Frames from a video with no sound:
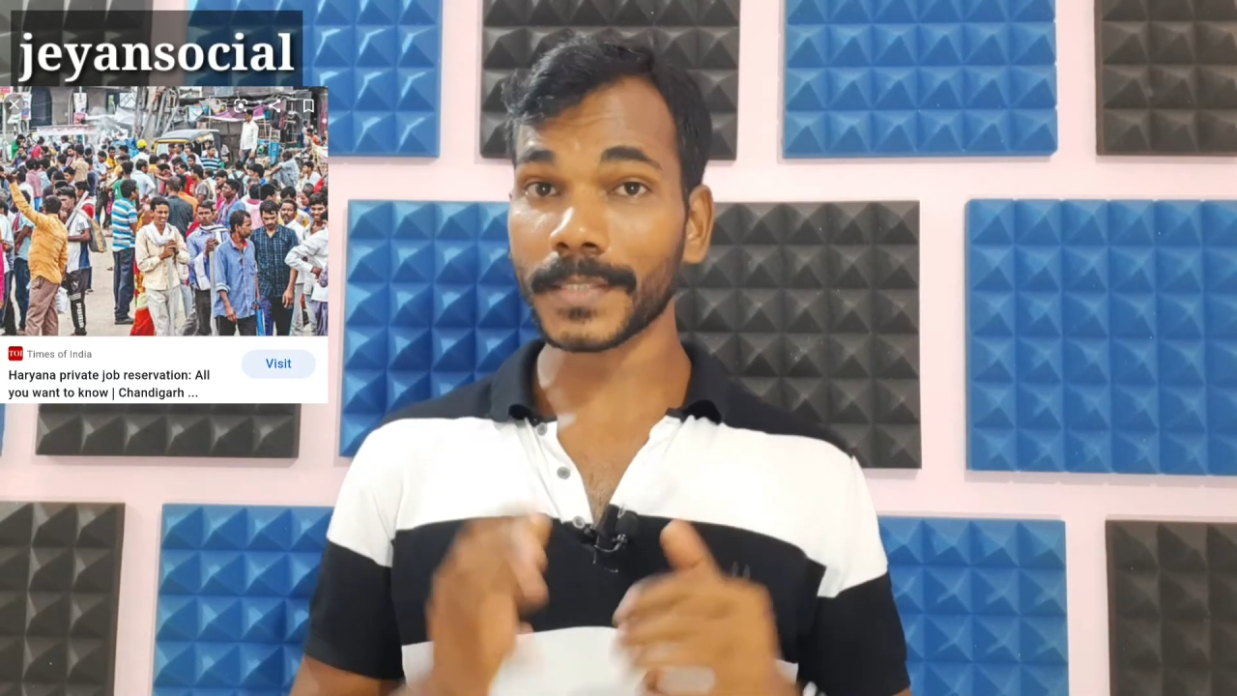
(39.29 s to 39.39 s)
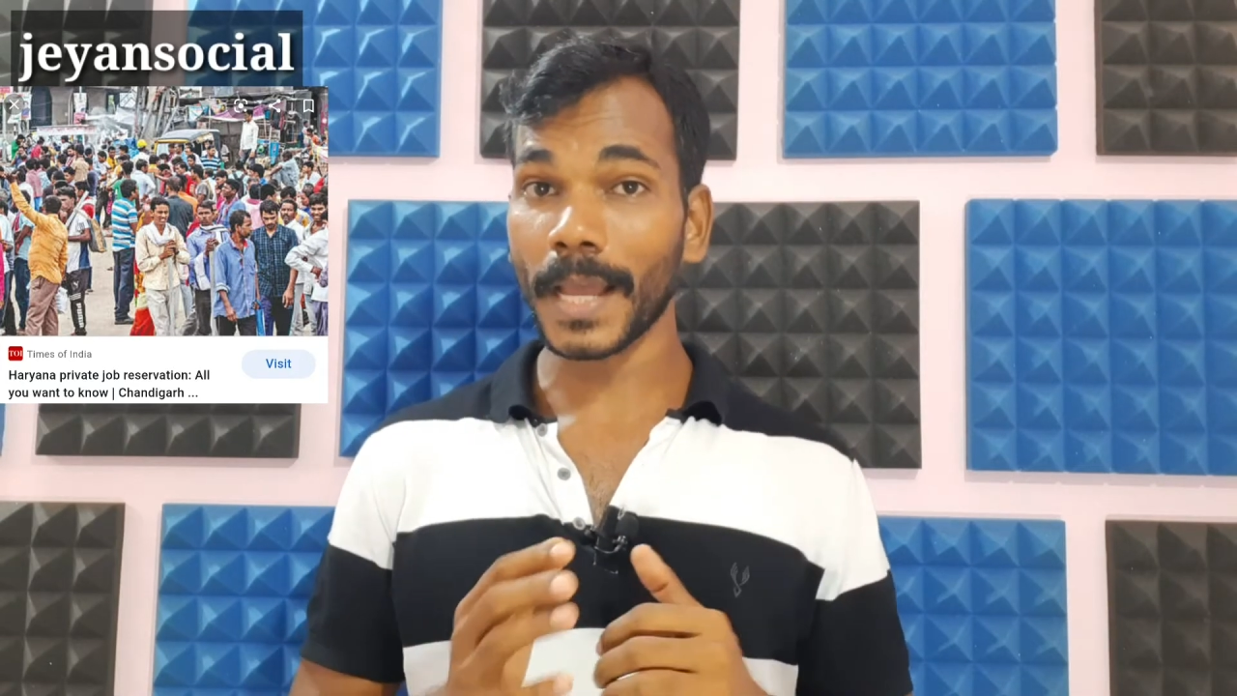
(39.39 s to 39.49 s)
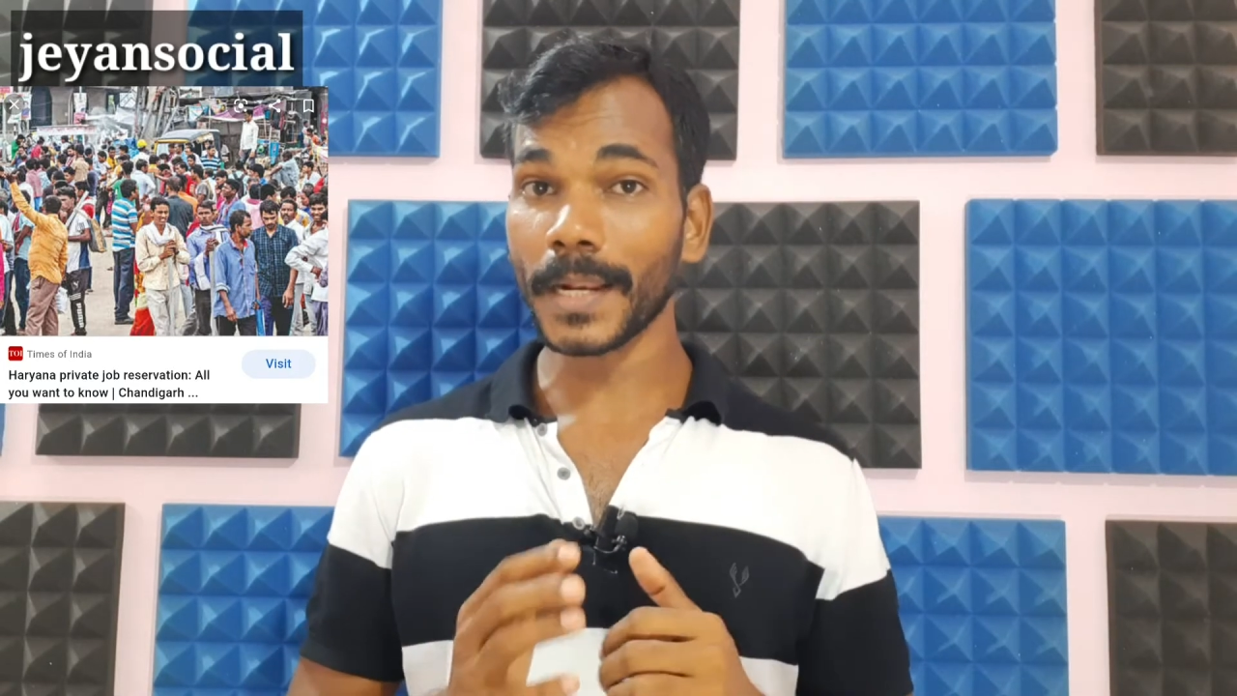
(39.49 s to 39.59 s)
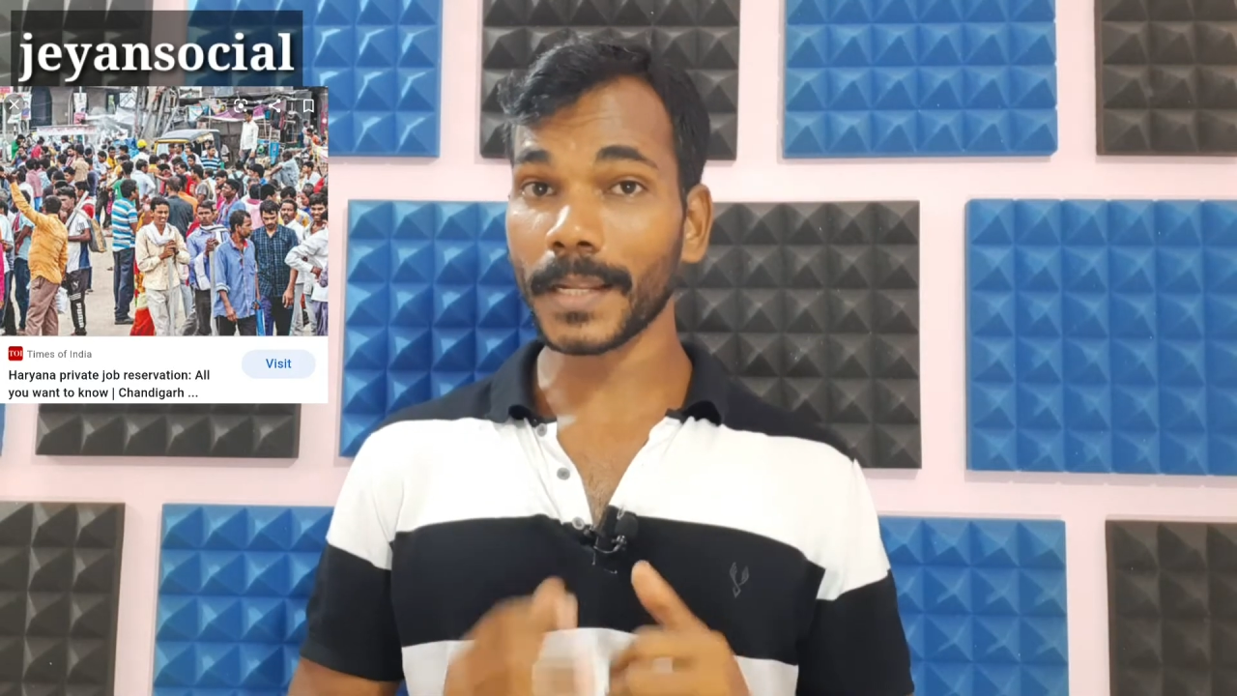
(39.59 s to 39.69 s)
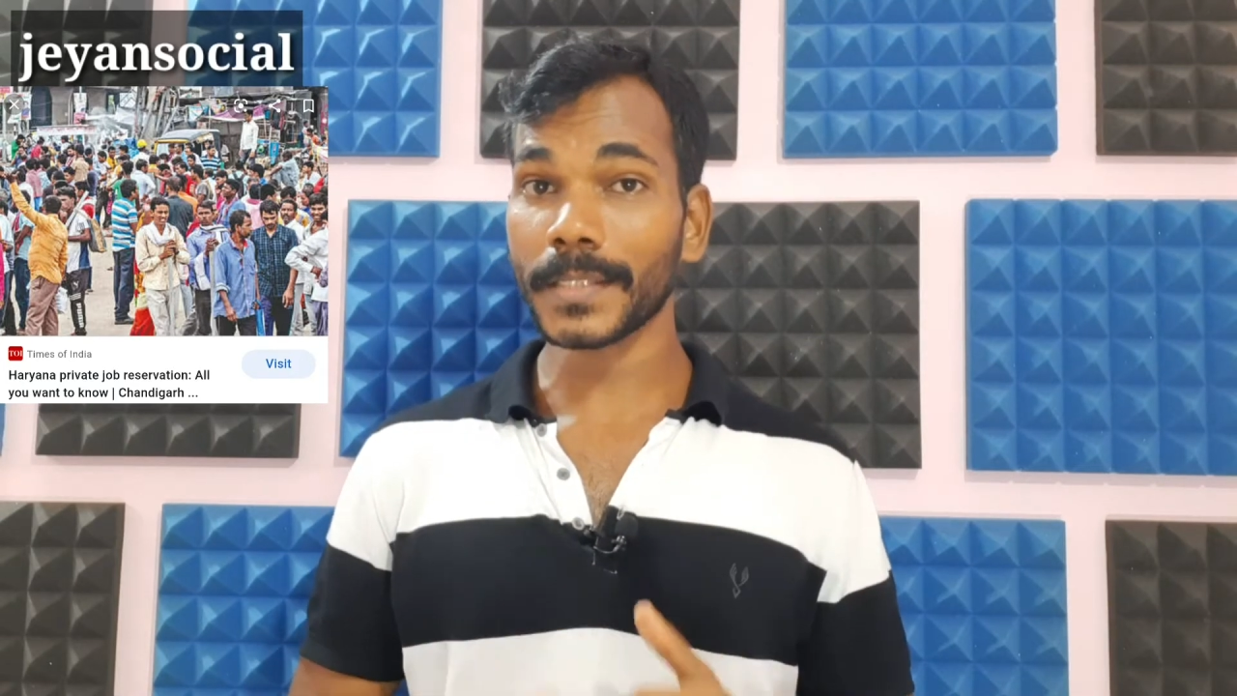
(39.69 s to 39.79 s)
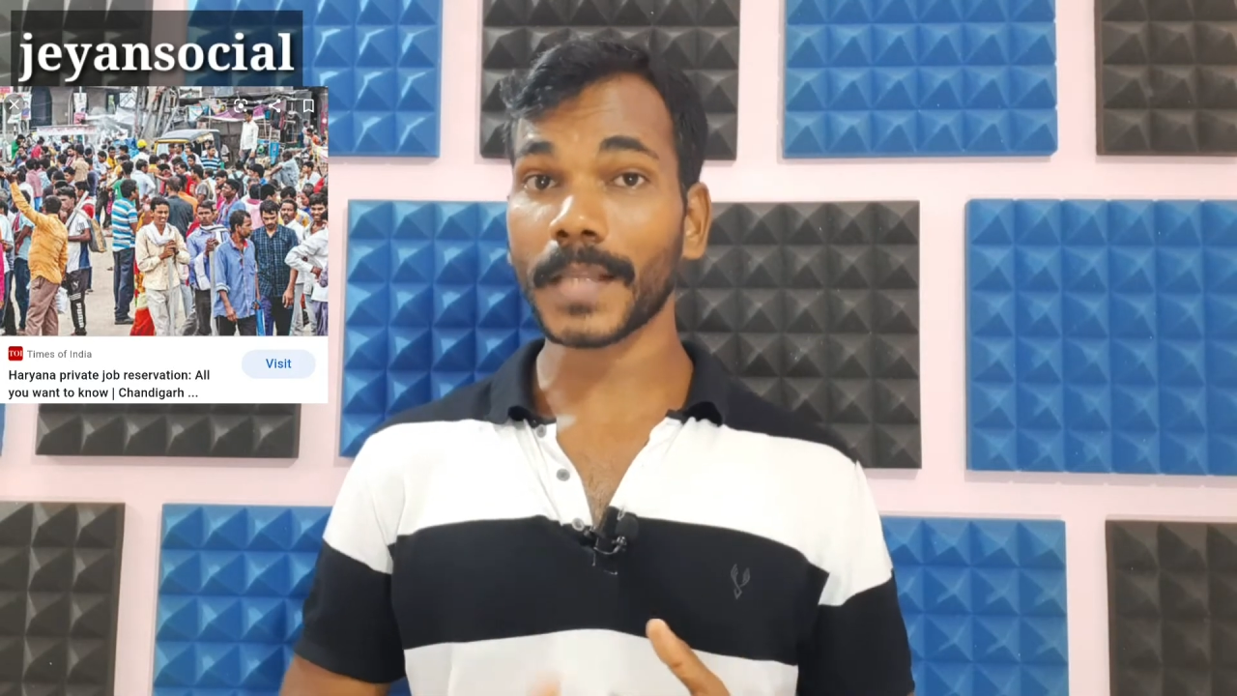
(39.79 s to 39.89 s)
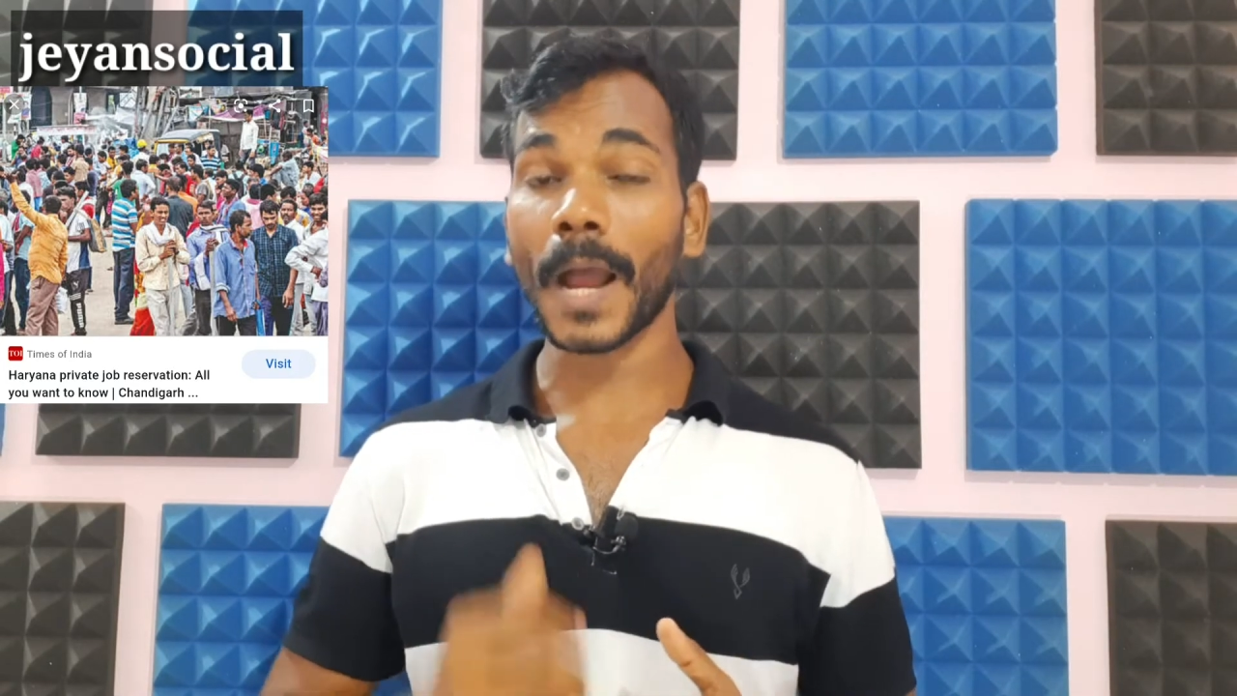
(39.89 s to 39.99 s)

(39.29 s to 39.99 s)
salary is